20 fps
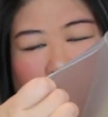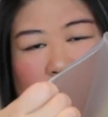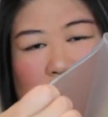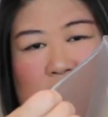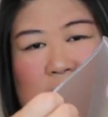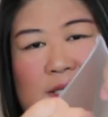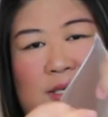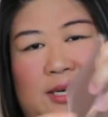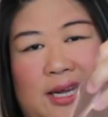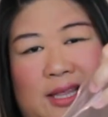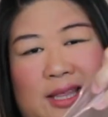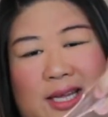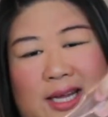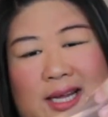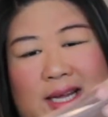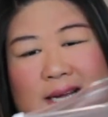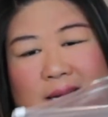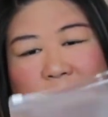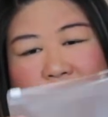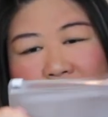So nothing
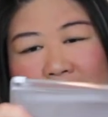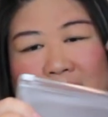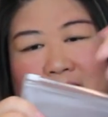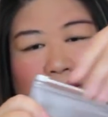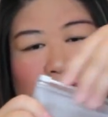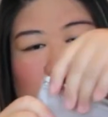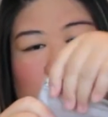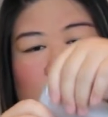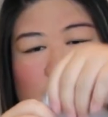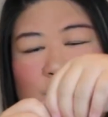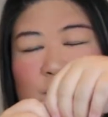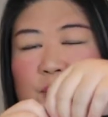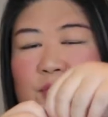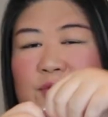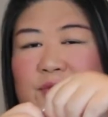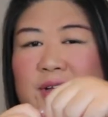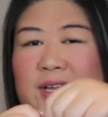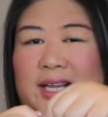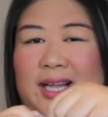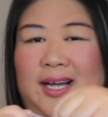can come out. Nothing will
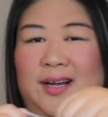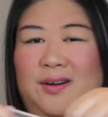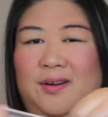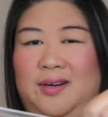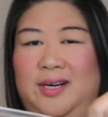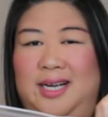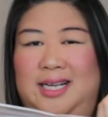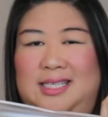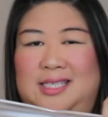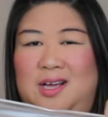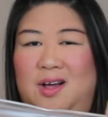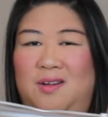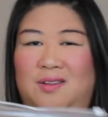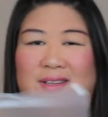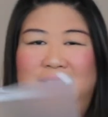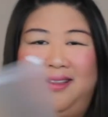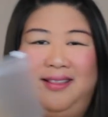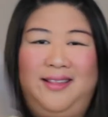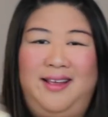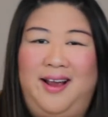fall out. It's all
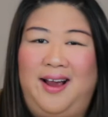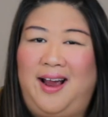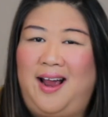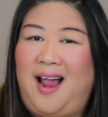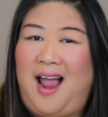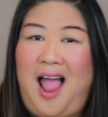in there.